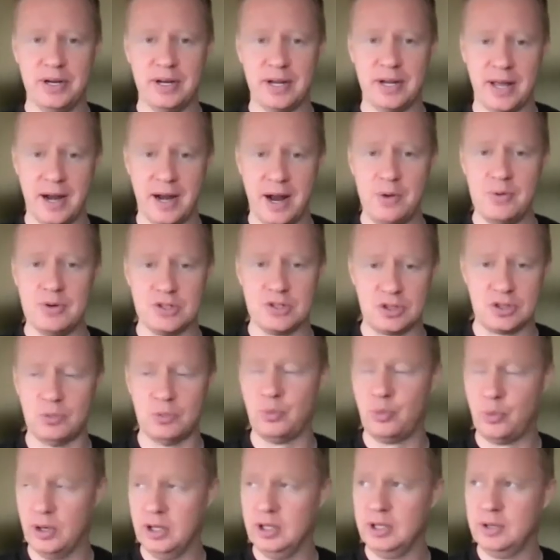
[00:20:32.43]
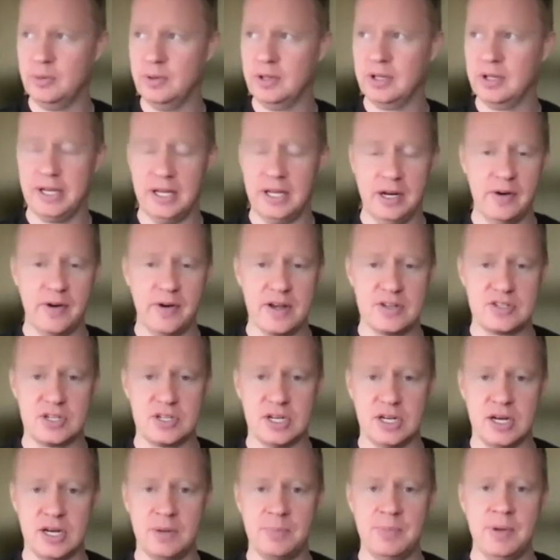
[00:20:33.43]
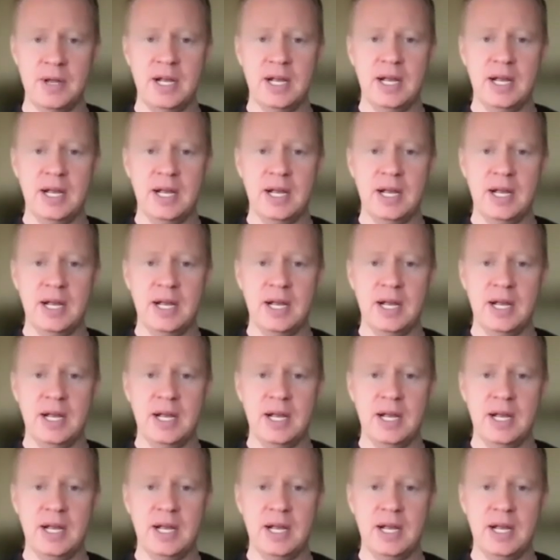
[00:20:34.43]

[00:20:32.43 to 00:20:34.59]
And I was really, really interested in him.